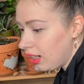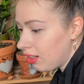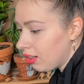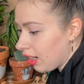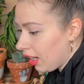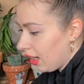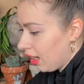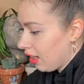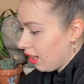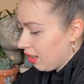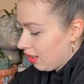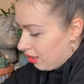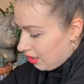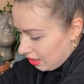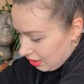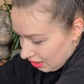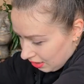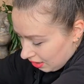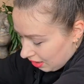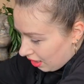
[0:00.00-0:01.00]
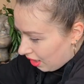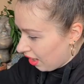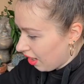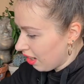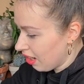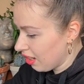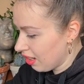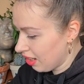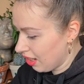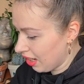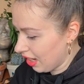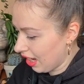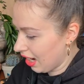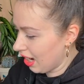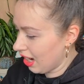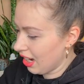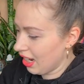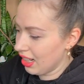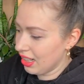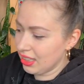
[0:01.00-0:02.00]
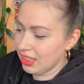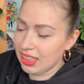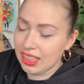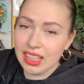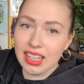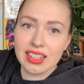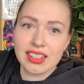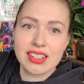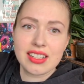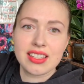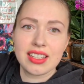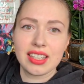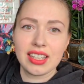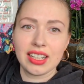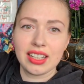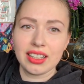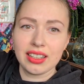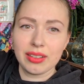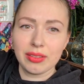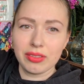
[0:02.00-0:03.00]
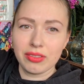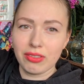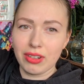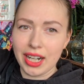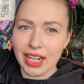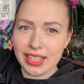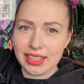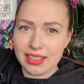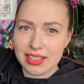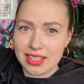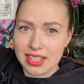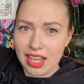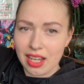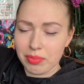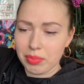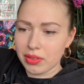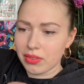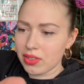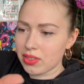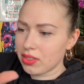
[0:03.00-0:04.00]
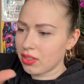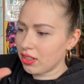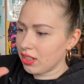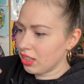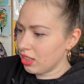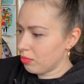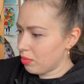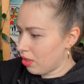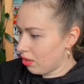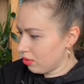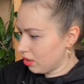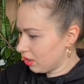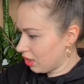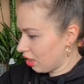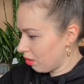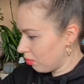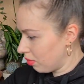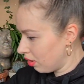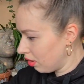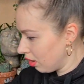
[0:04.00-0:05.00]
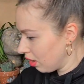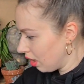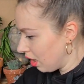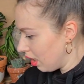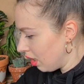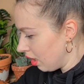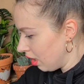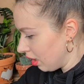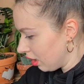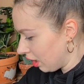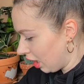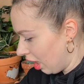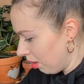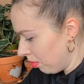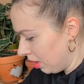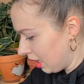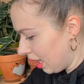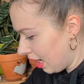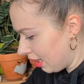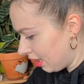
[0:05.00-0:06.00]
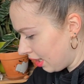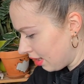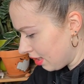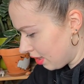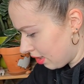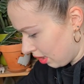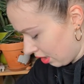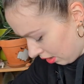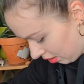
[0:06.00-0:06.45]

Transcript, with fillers: Okay. And here is the yellow, white sap I was talking about coming, coming at us.